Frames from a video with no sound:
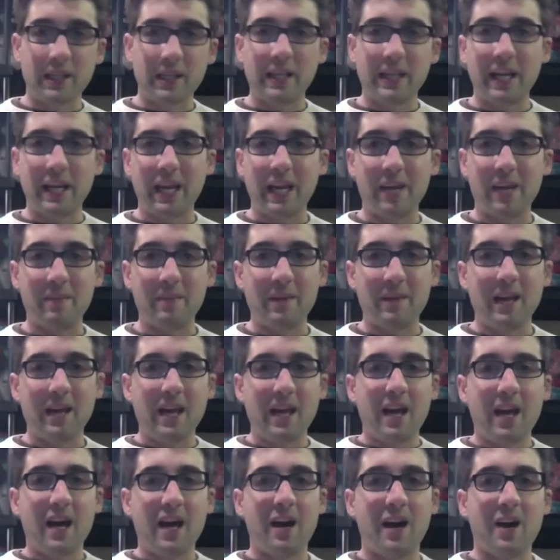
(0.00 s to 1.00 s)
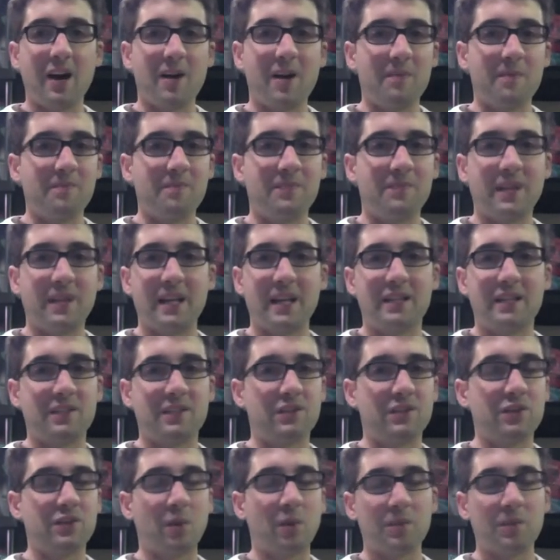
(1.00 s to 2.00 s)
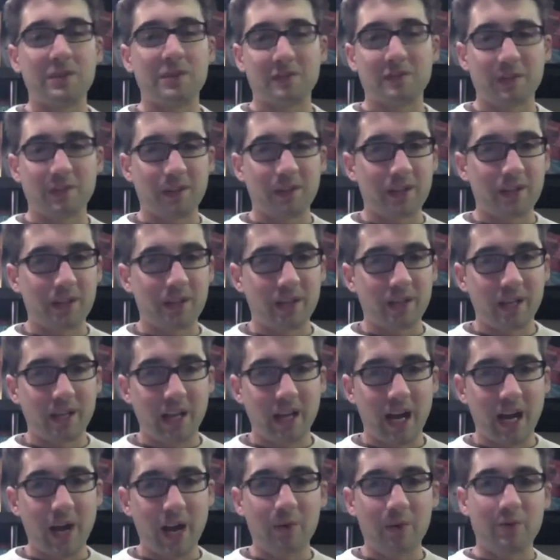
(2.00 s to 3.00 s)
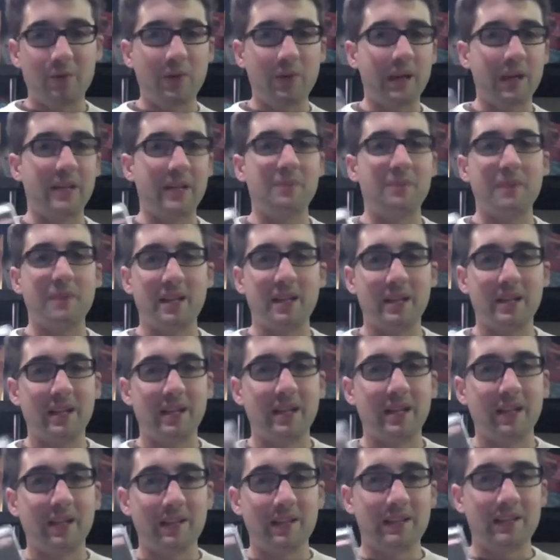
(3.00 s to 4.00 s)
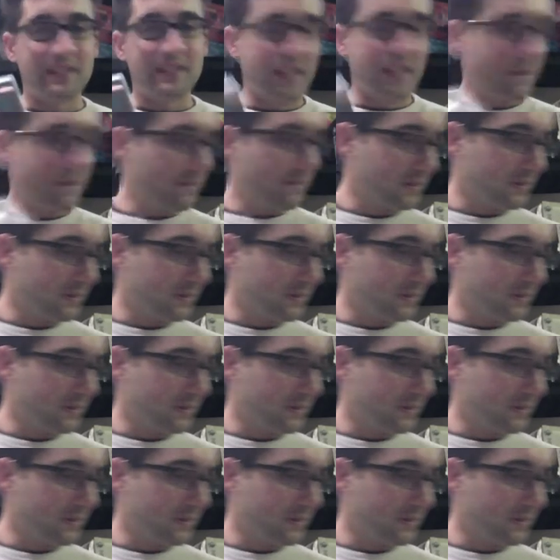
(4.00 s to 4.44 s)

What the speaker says: game. It's so much fun. I would recommend this game for